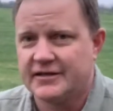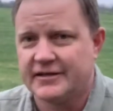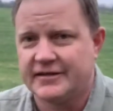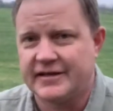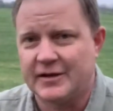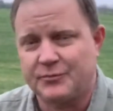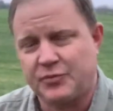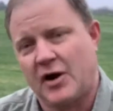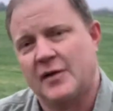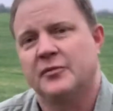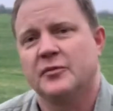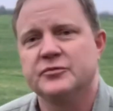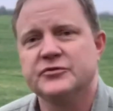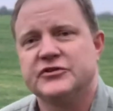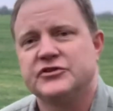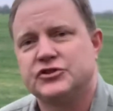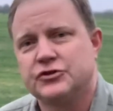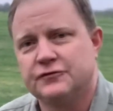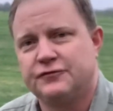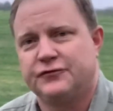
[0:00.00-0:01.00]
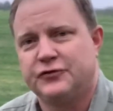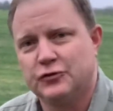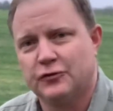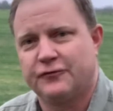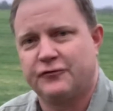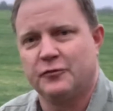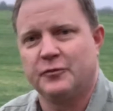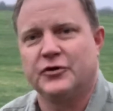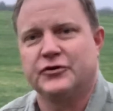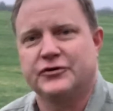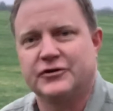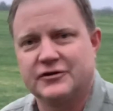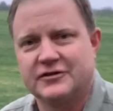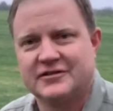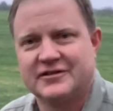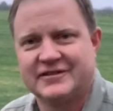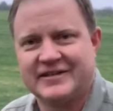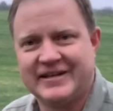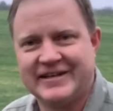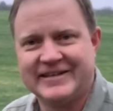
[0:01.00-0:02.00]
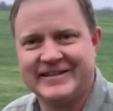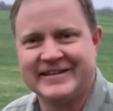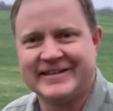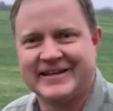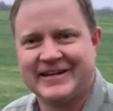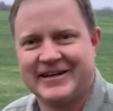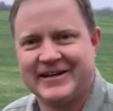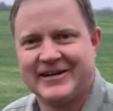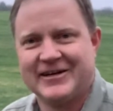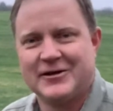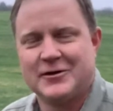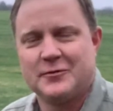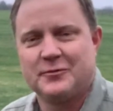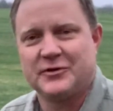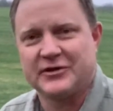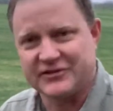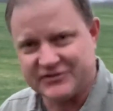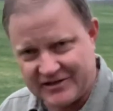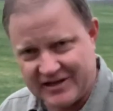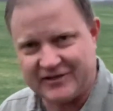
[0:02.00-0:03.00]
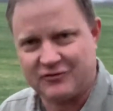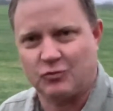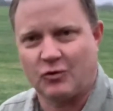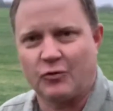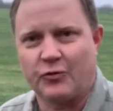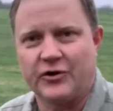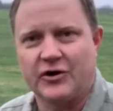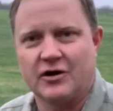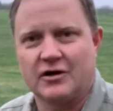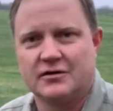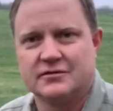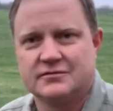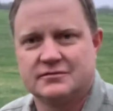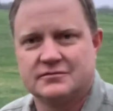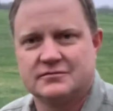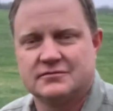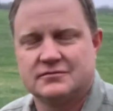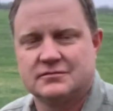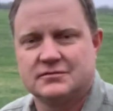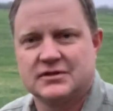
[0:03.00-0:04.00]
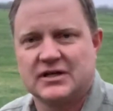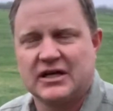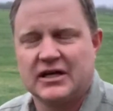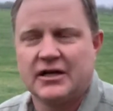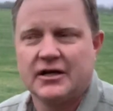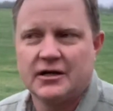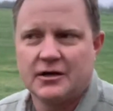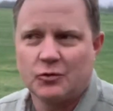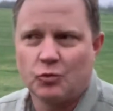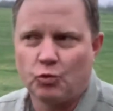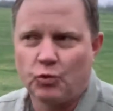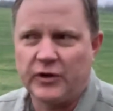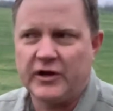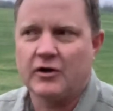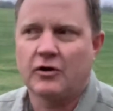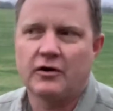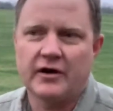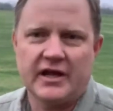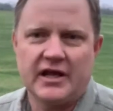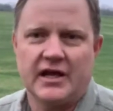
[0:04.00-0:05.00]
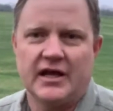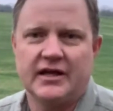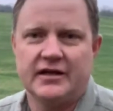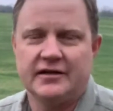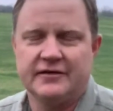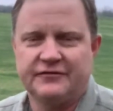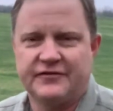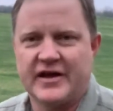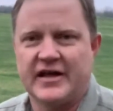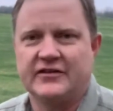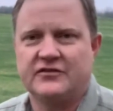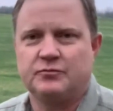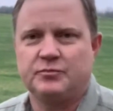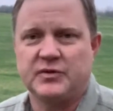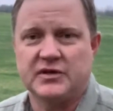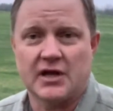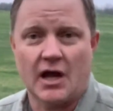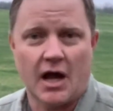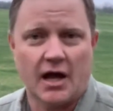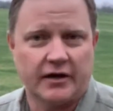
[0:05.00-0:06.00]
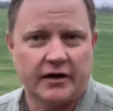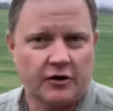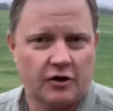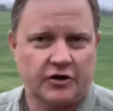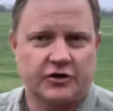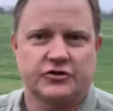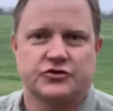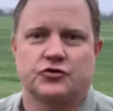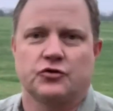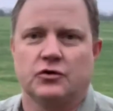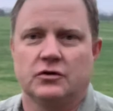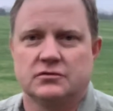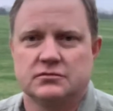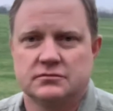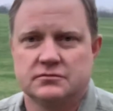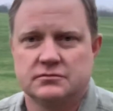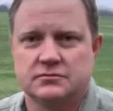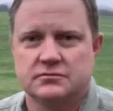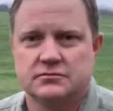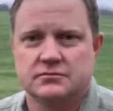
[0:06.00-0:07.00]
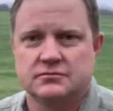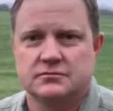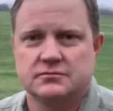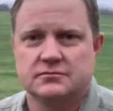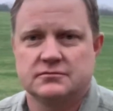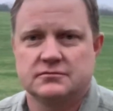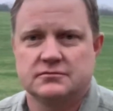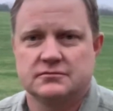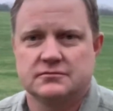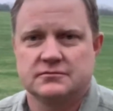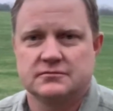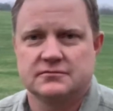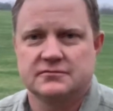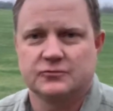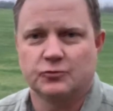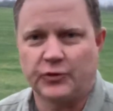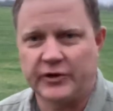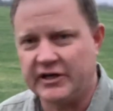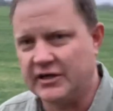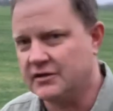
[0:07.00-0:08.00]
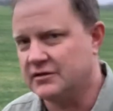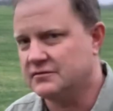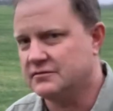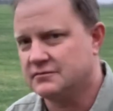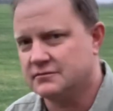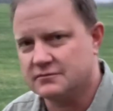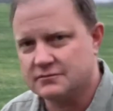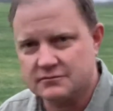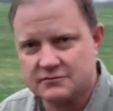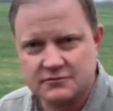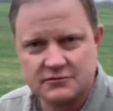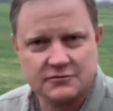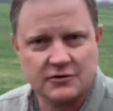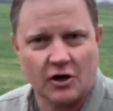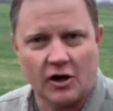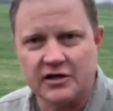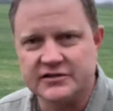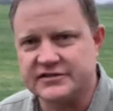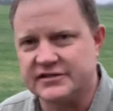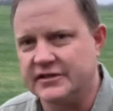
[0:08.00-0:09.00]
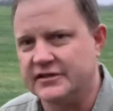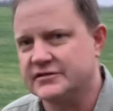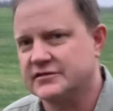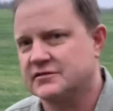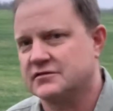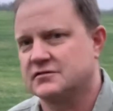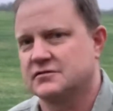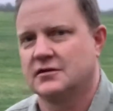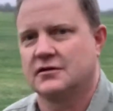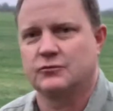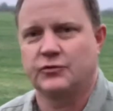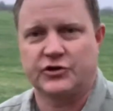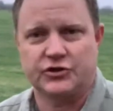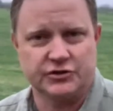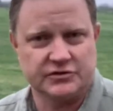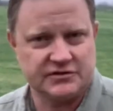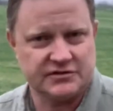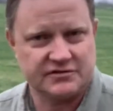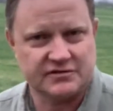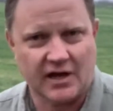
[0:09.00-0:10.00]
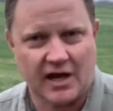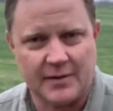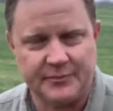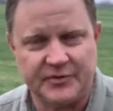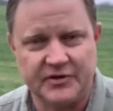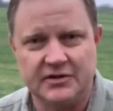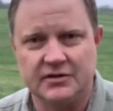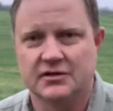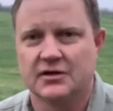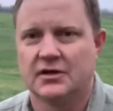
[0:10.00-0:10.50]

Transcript: That probably should feel familiar because that's where we are. We are in events beyond our control. We didn't cause this. We couldn't stop it.